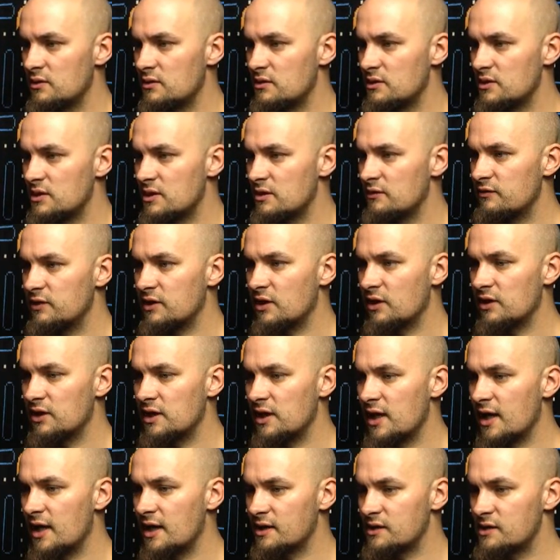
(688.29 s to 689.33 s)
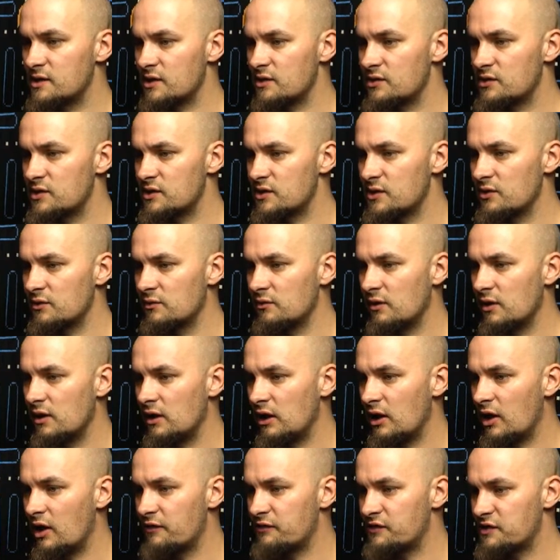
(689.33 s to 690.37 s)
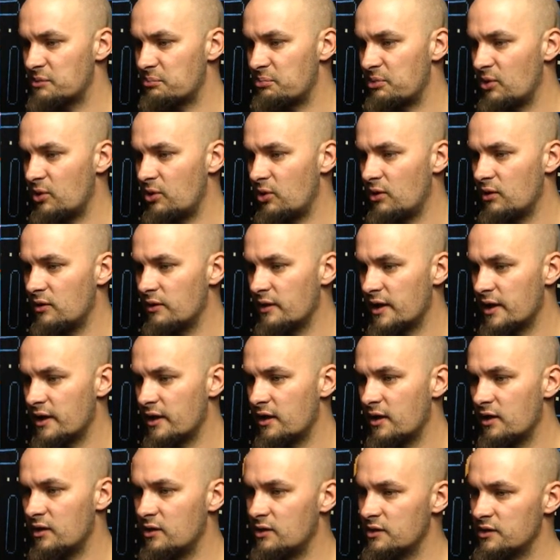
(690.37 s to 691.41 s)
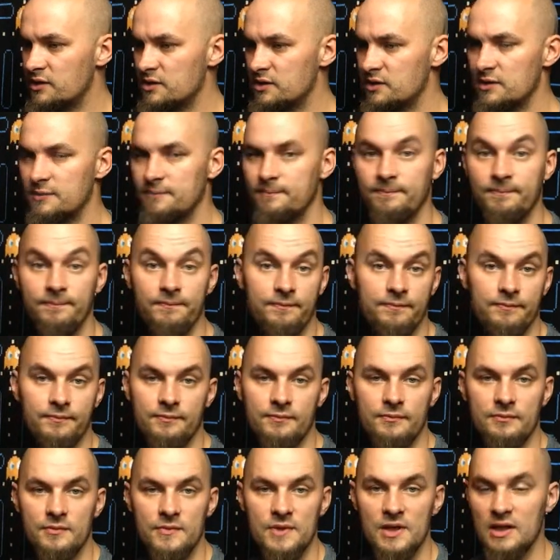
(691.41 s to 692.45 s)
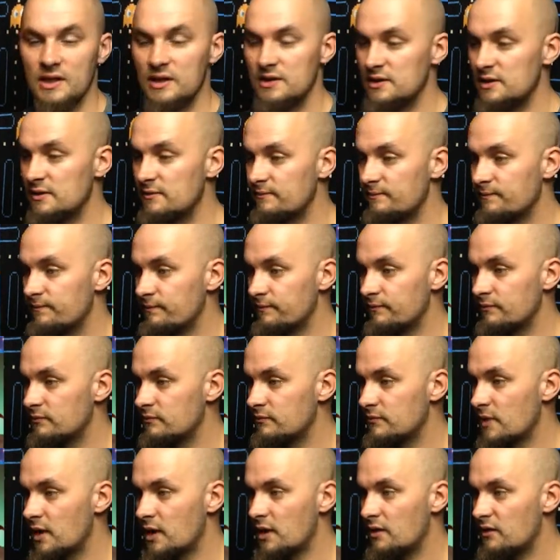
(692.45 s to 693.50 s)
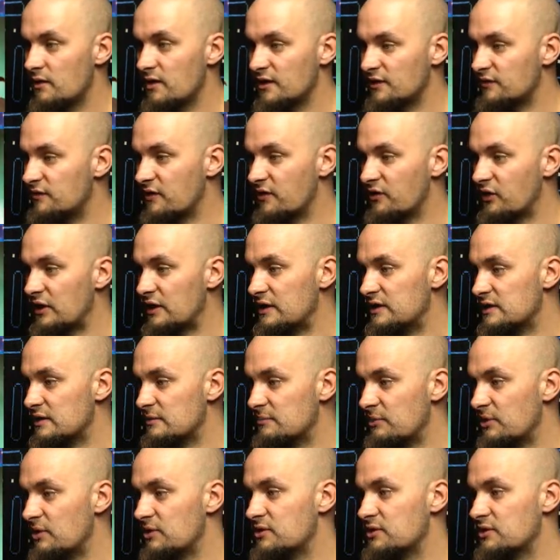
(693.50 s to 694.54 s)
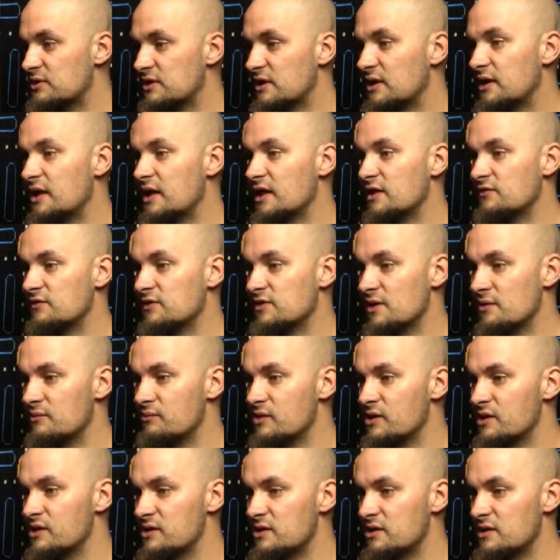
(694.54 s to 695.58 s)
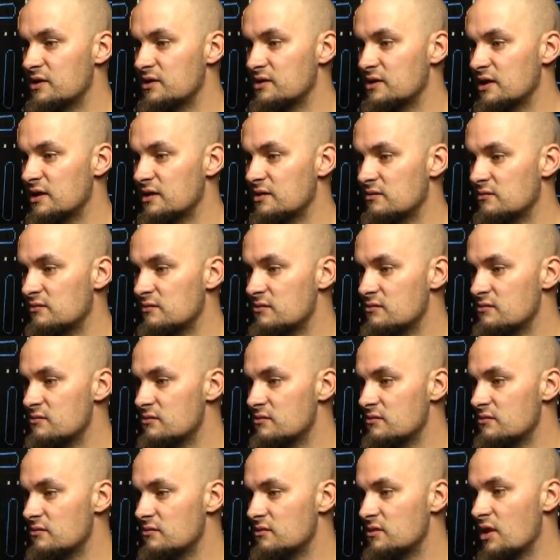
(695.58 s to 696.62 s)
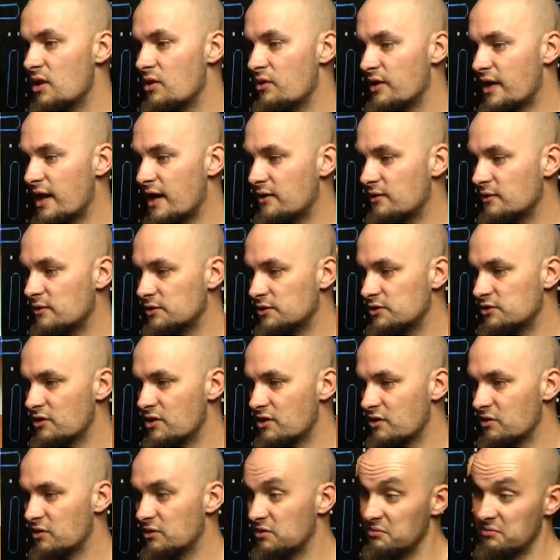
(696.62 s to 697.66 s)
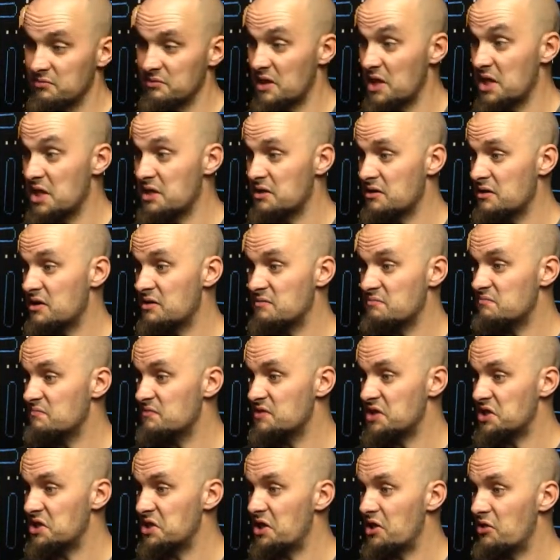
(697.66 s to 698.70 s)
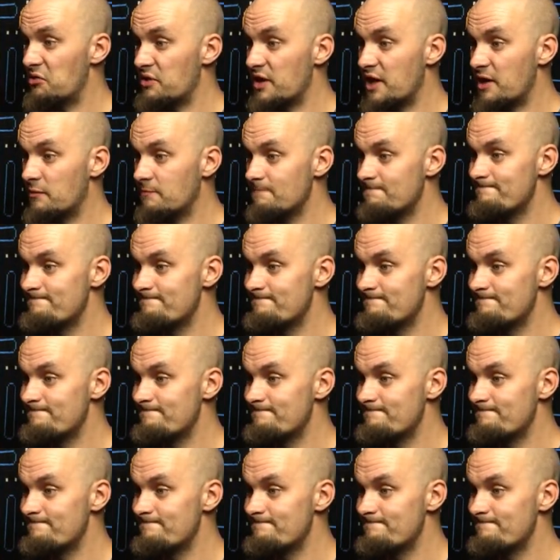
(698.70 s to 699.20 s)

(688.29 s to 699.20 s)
So if you go to your exosuit, life support, they are oxygen. Easy. That's very easy, but just in case for some reason you didn't know that or struggled, there you are. You know now.